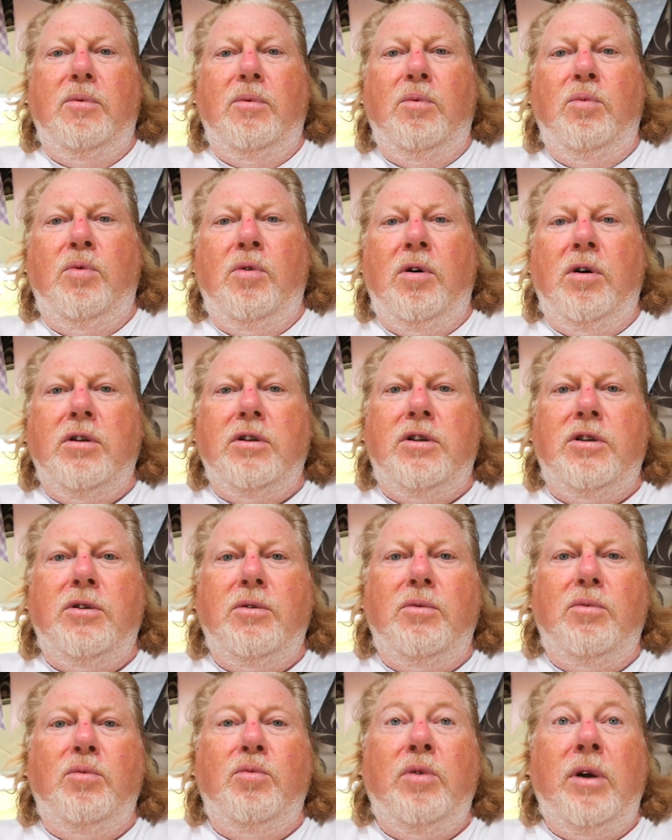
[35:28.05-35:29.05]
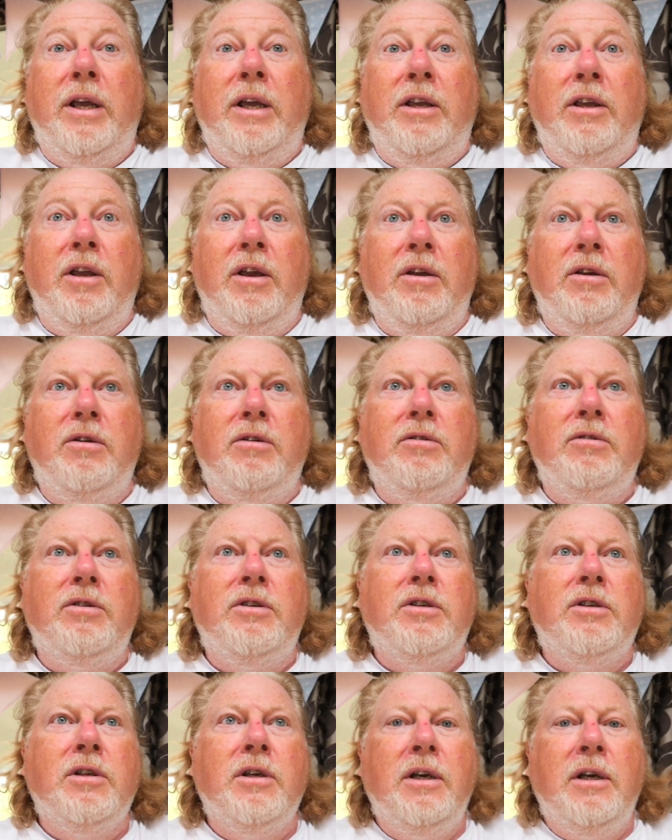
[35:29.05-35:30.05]
what we
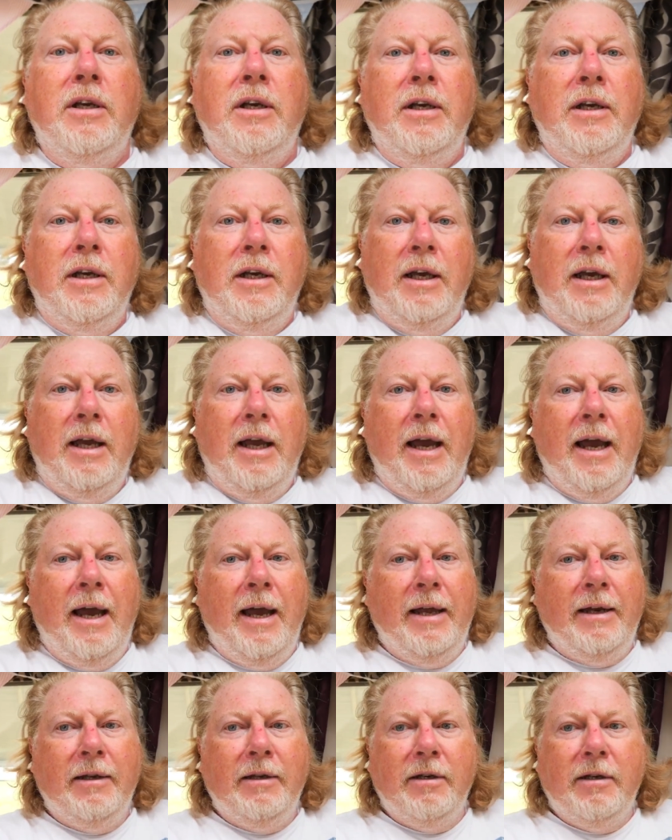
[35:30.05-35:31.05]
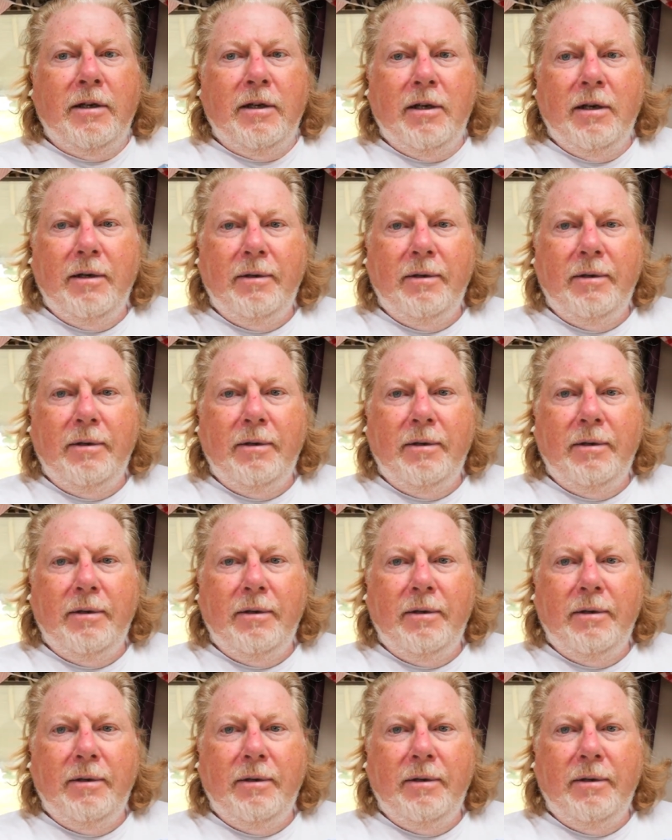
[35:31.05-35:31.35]
use, and